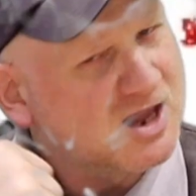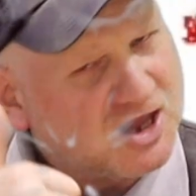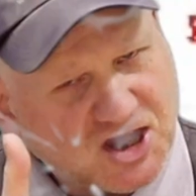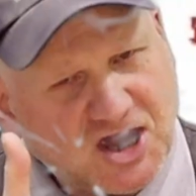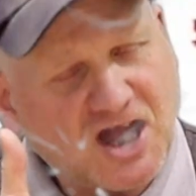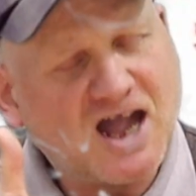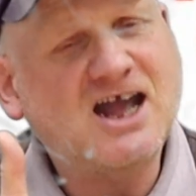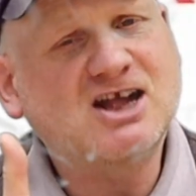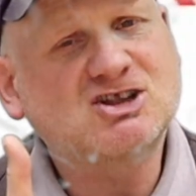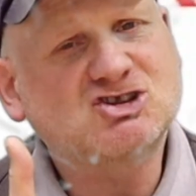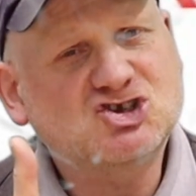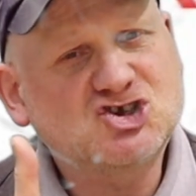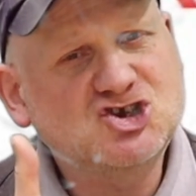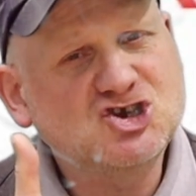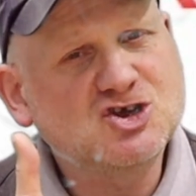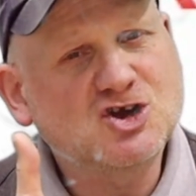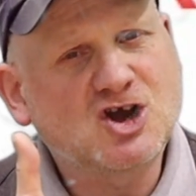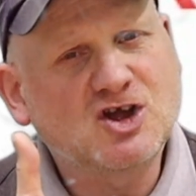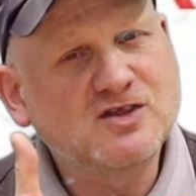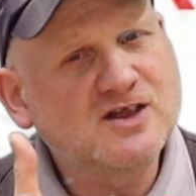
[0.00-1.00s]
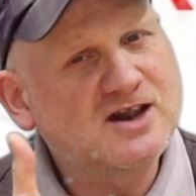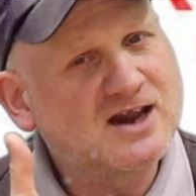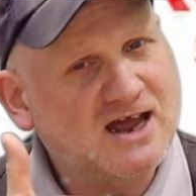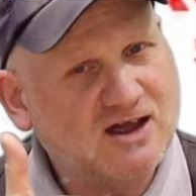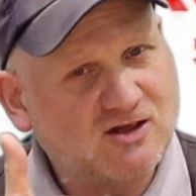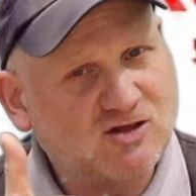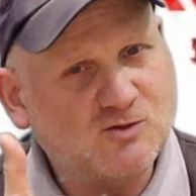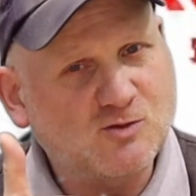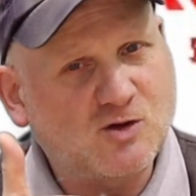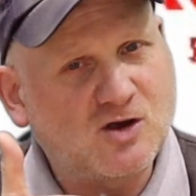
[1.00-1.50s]
Catch you on the
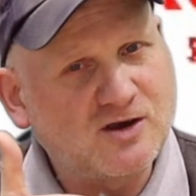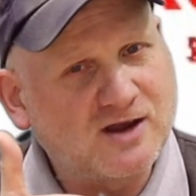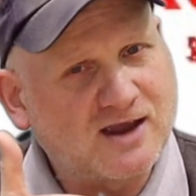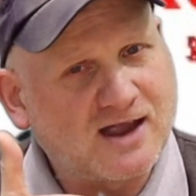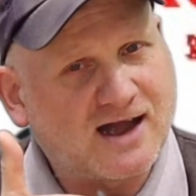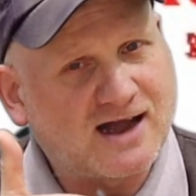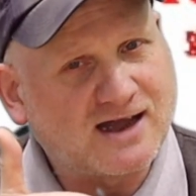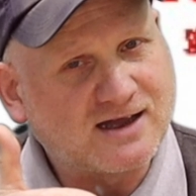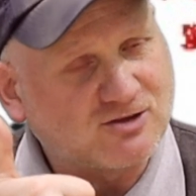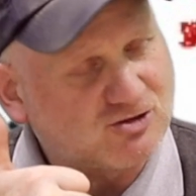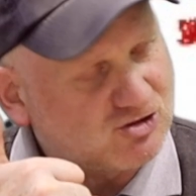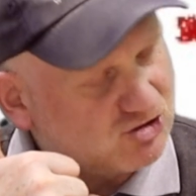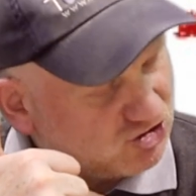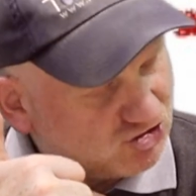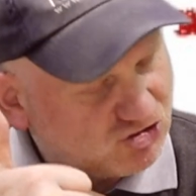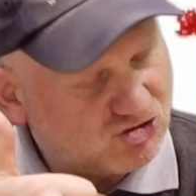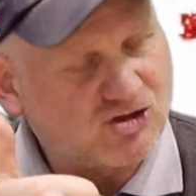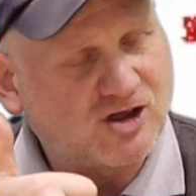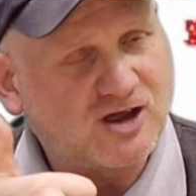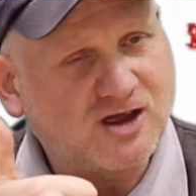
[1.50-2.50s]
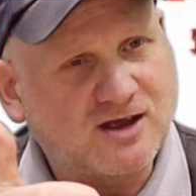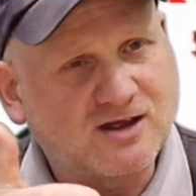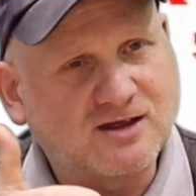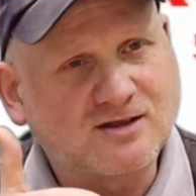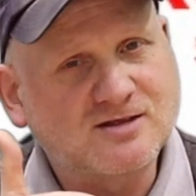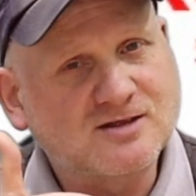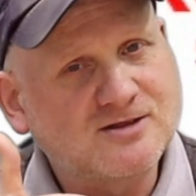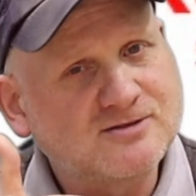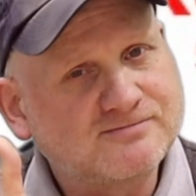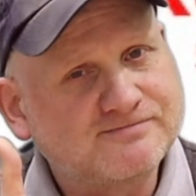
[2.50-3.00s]
next one, guys.
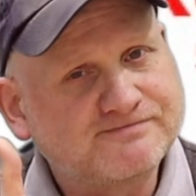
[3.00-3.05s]
Cheers.